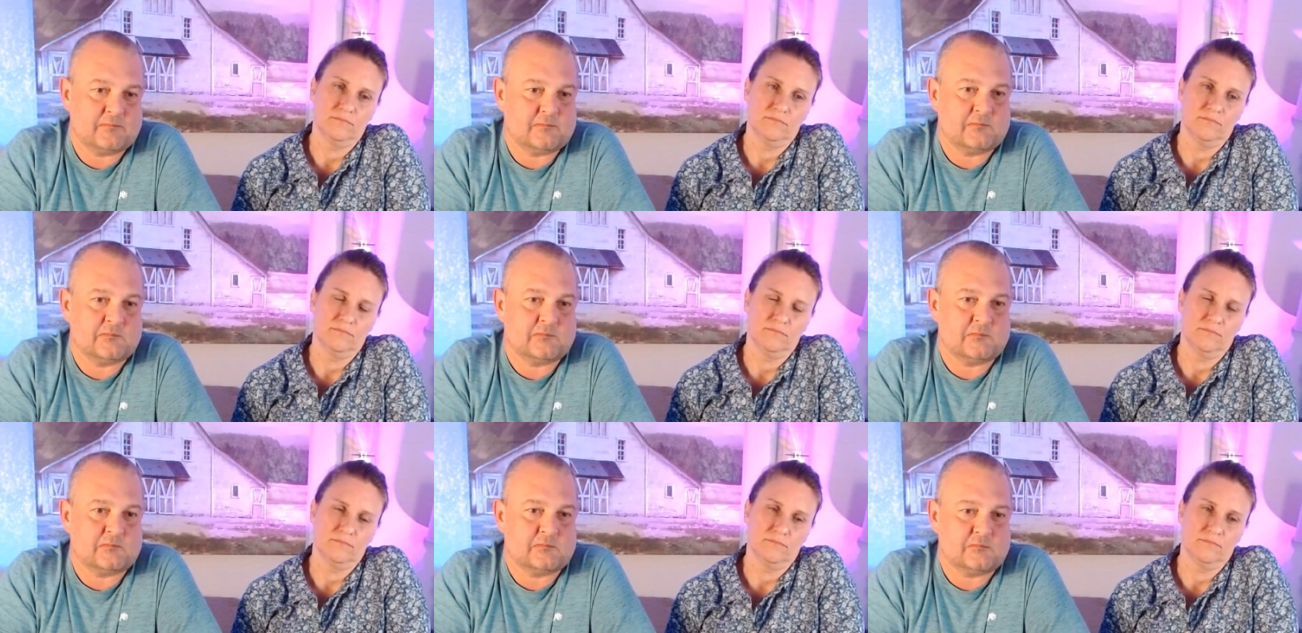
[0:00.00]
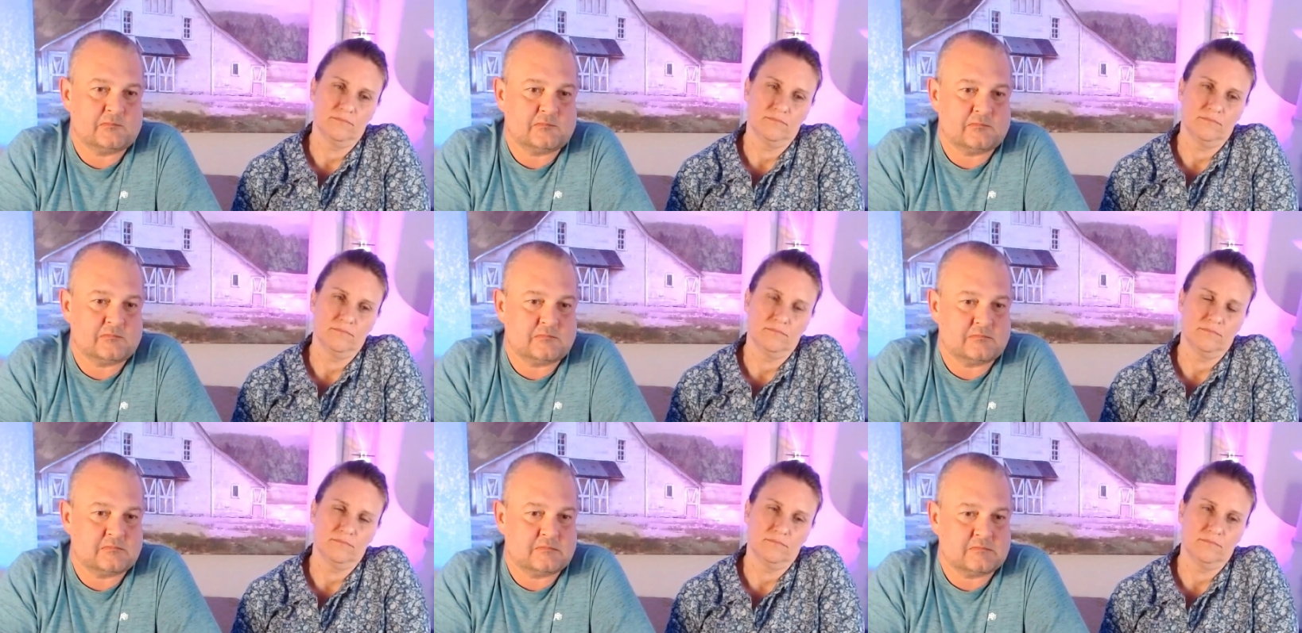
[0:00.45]

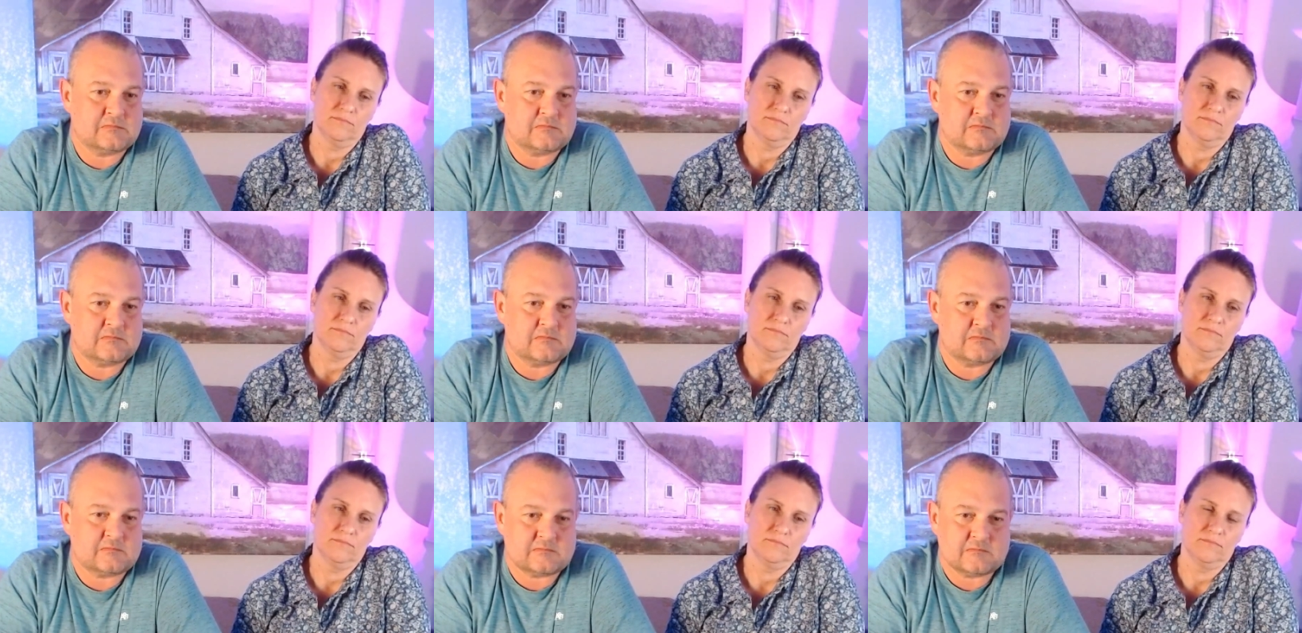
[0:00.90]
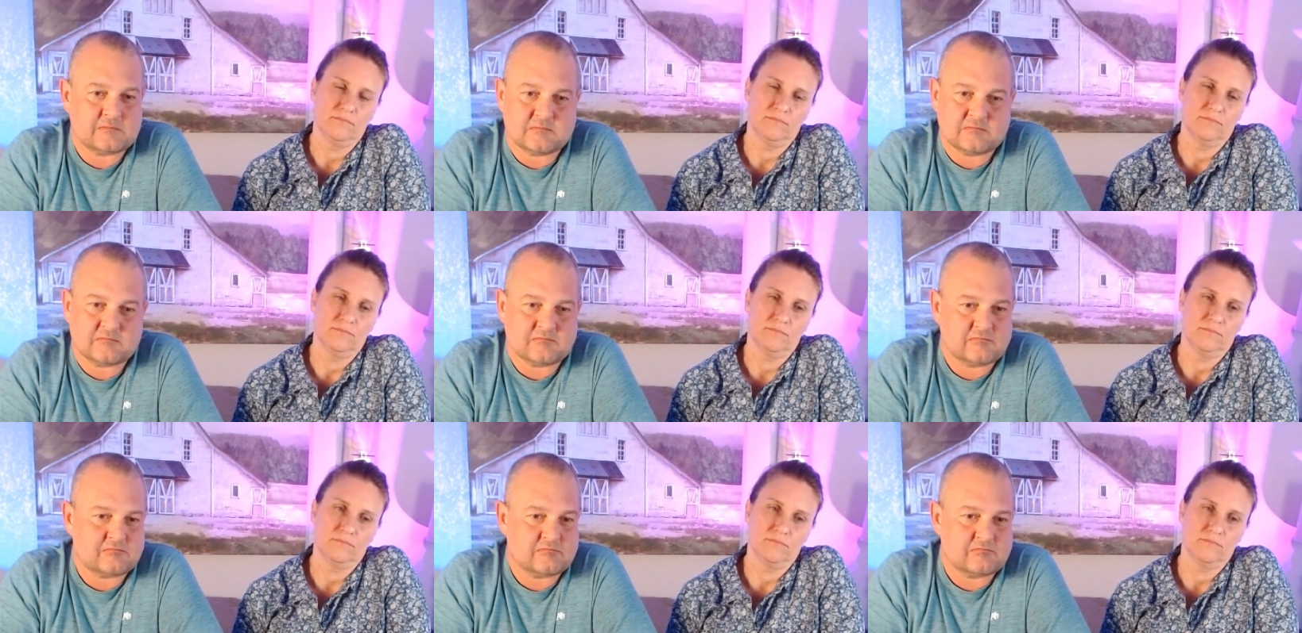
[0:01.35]

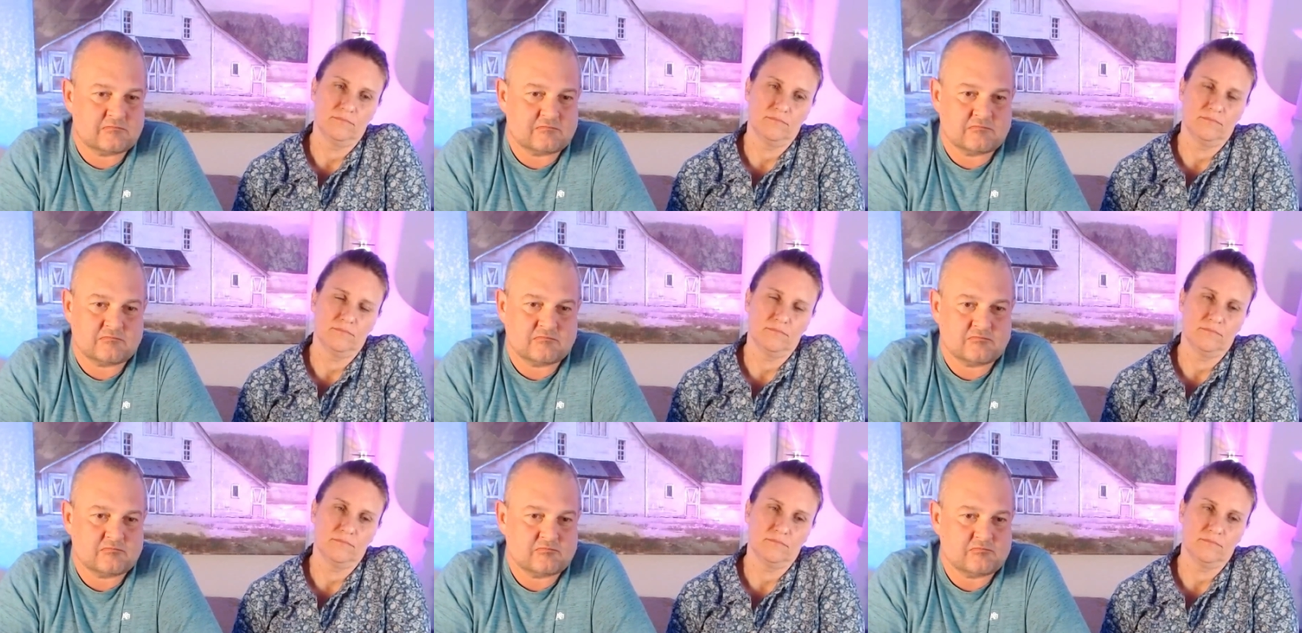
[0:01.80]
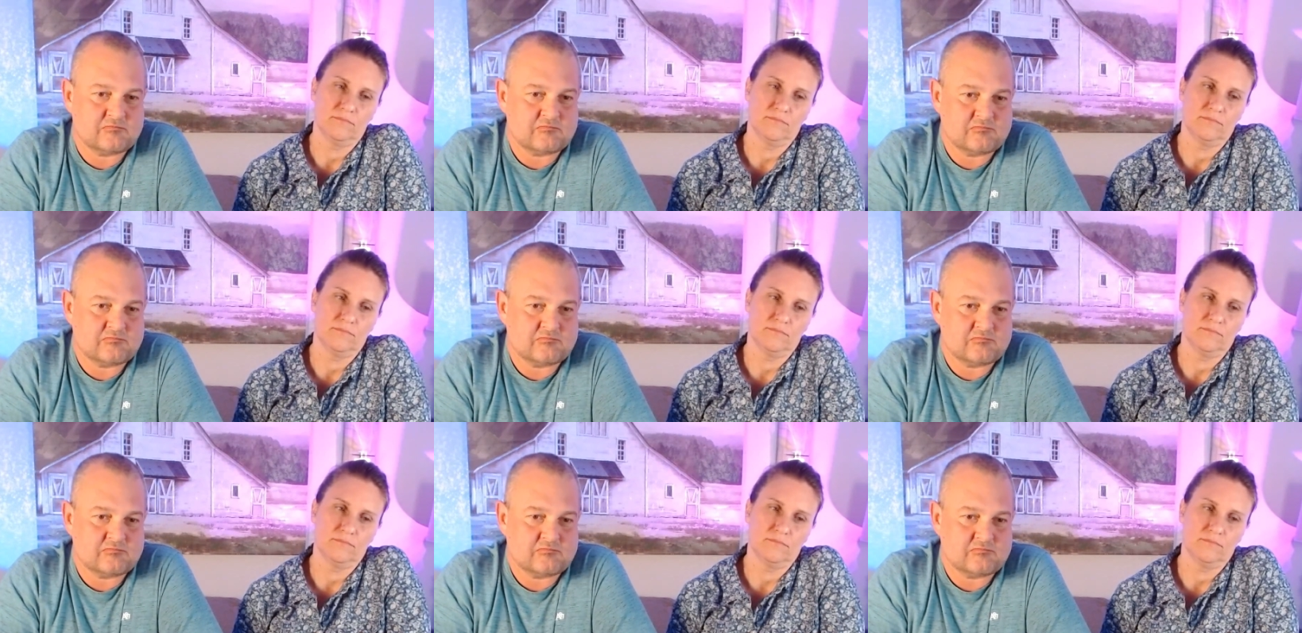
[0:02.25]
(no one is talking)